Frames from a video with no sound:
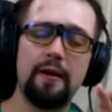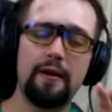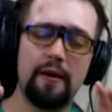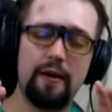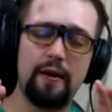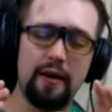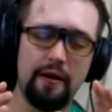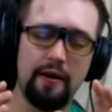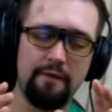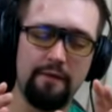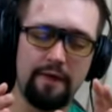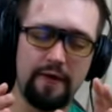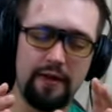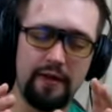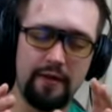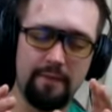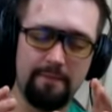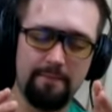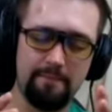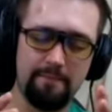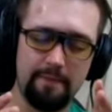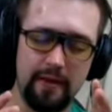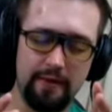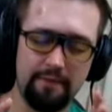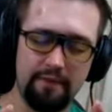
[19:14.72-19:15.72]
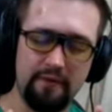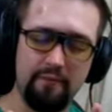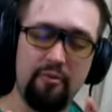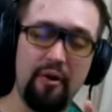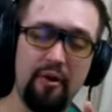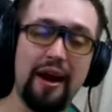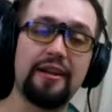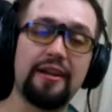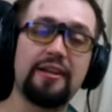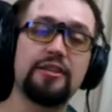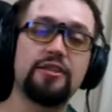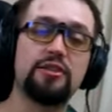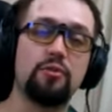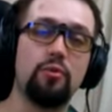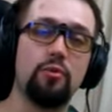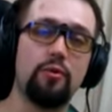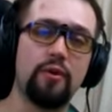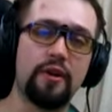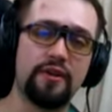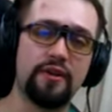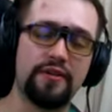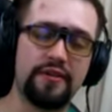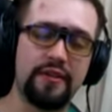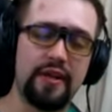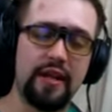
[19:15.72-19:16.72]
of a practice
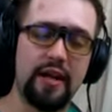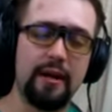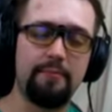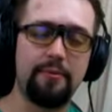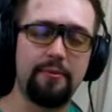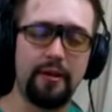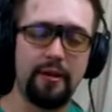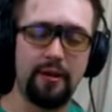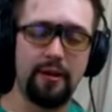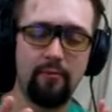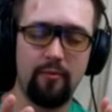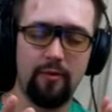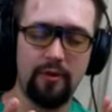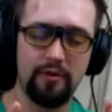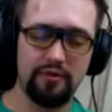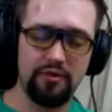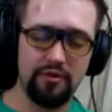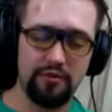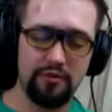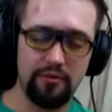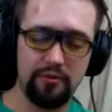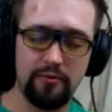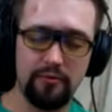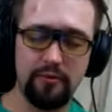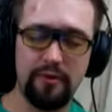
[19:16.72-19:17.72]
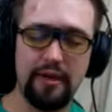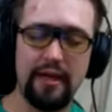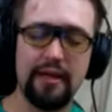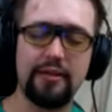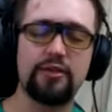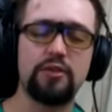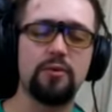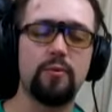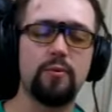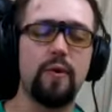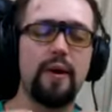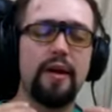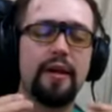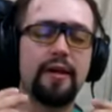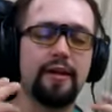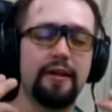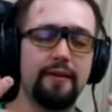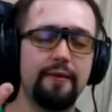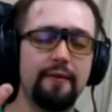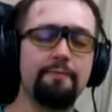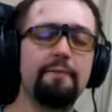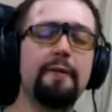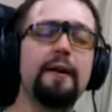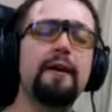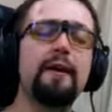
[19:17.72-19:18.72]
organ setup that I want to get so I
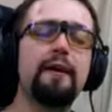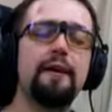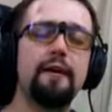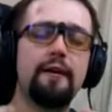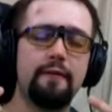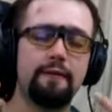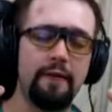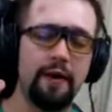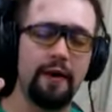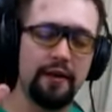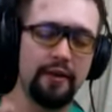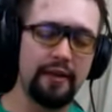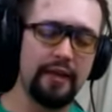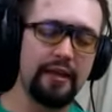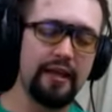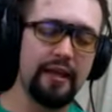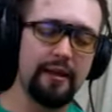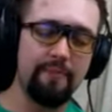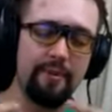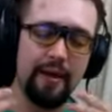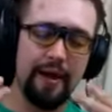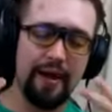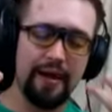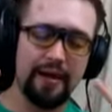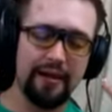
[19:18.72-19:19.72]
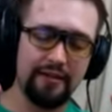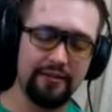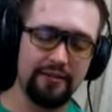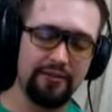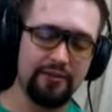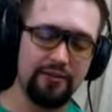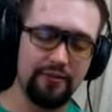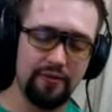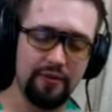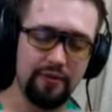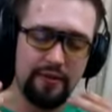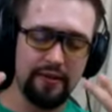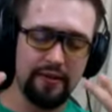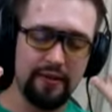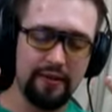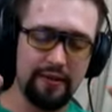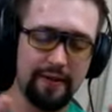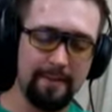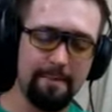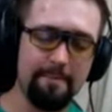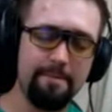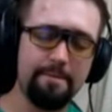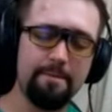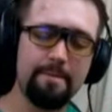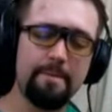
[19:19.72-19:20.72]
can finally get back
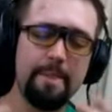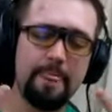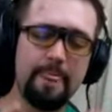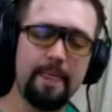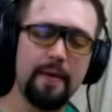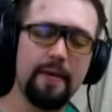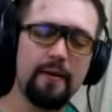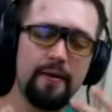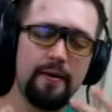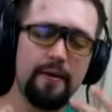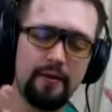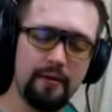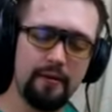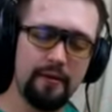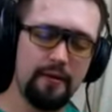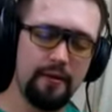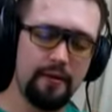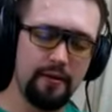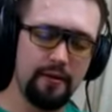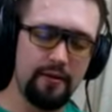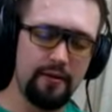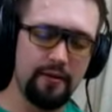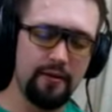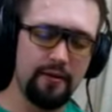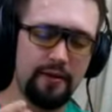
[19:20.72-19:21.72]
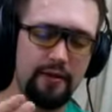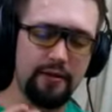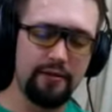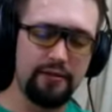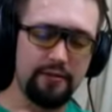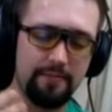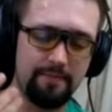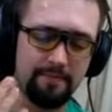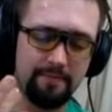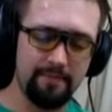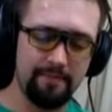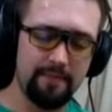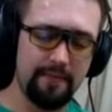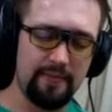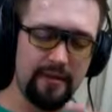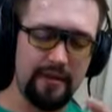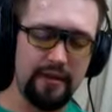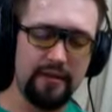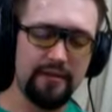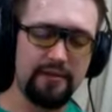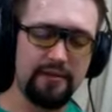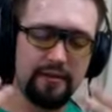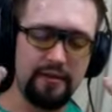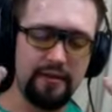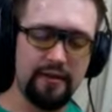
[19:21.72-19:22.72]
into
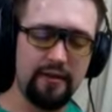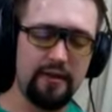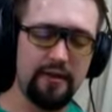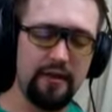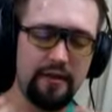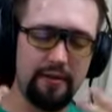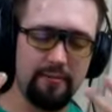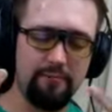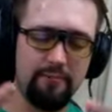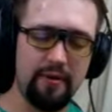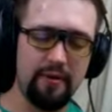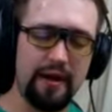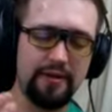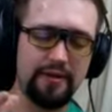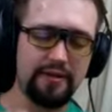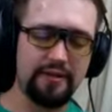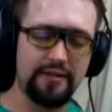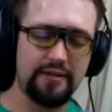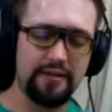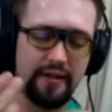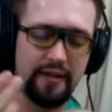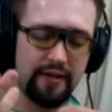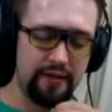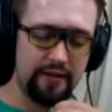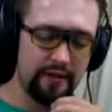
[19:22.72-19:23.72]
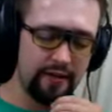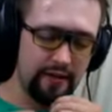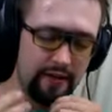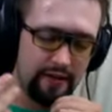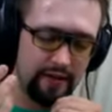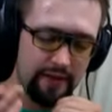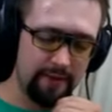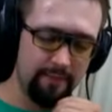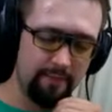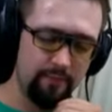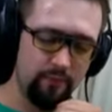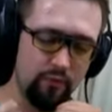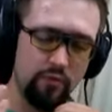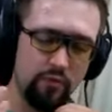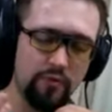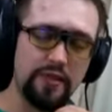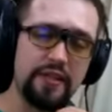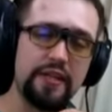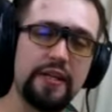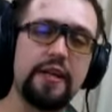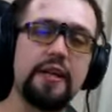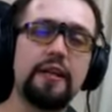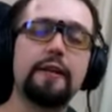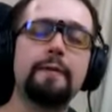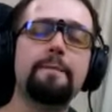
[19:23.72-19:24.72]
into the practicing
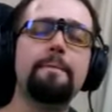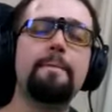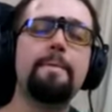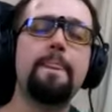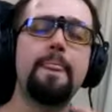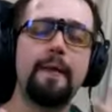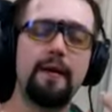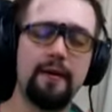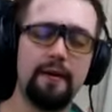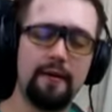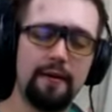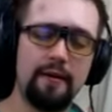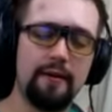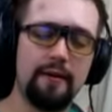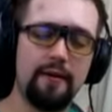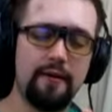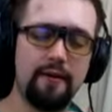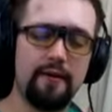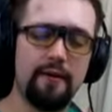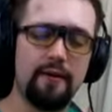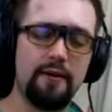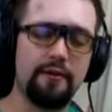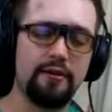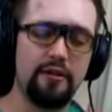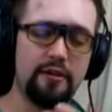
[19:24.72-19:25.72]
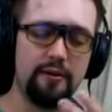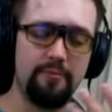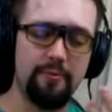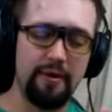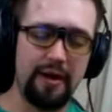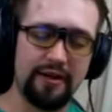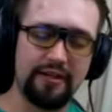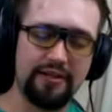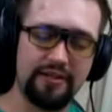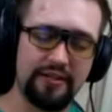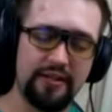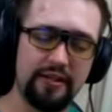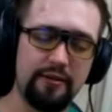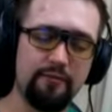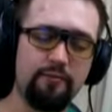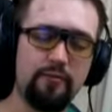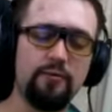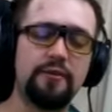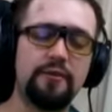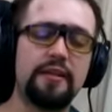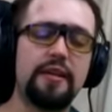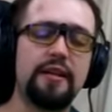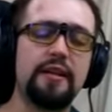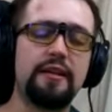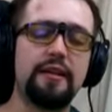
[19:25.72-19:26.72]
routine into the practicing
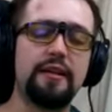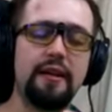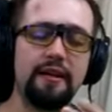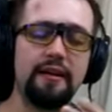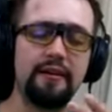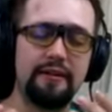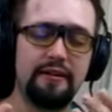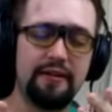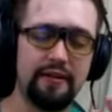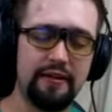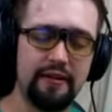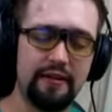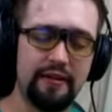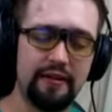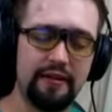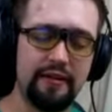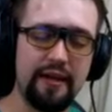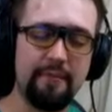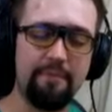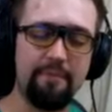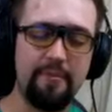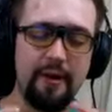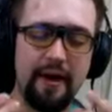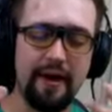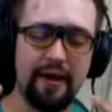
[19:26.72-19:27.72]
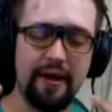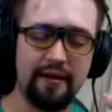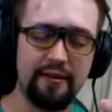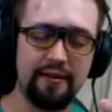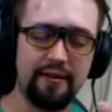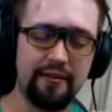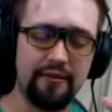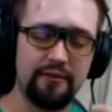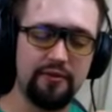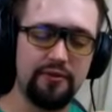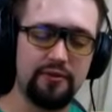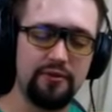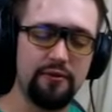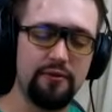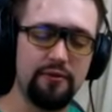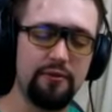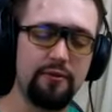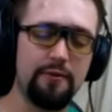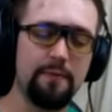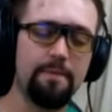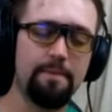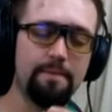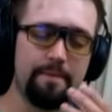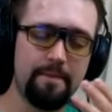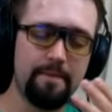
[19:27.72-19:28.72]
routine and get back into